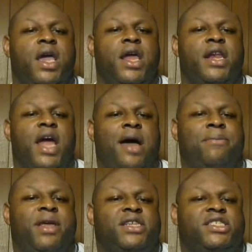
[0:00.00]
Now,
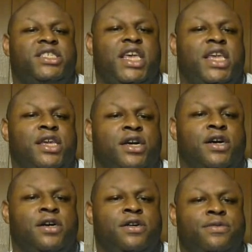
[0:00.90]
Miss
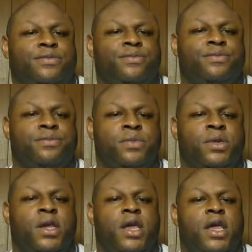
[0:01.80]
Single,
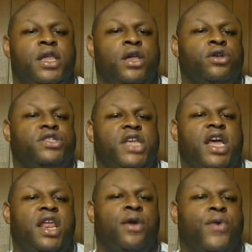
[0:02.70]
you
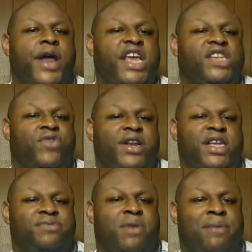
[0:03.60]
still in range from
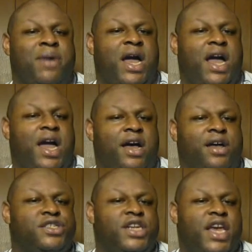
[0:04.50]
this mama
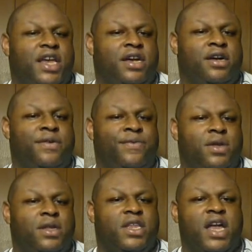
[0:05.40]
house now?
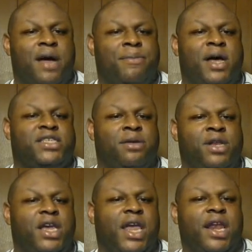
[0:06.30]
Talking about some
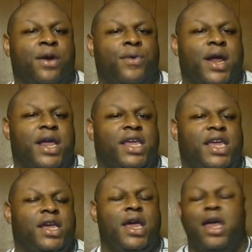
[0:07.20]
look at the ring.
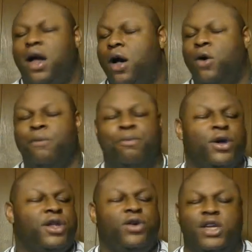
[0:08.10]
Oh,
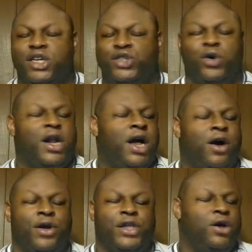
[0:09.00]
Brooke, you just showing
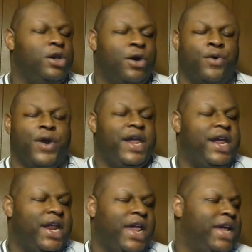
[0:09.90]
all your little
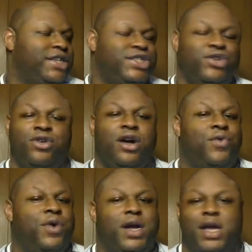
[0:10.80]
red ass. You know
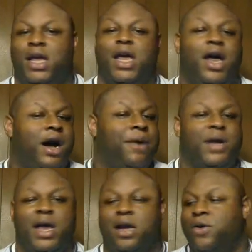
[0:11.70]
what? I'm
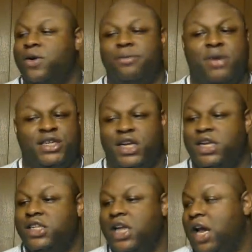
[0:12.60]
not going to even much
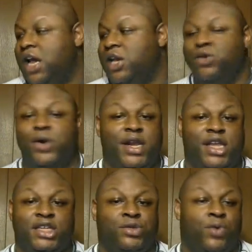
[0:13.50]
entertain you in
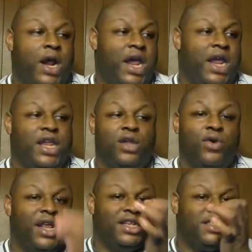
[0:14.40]
this ring. You
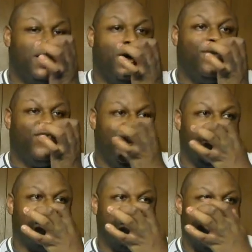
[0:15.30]
done stole from
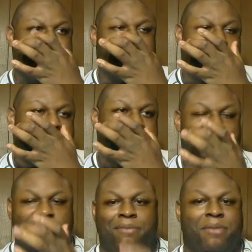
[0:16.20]
this man. Talking
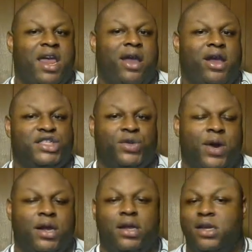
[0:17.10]
about some marriage ring.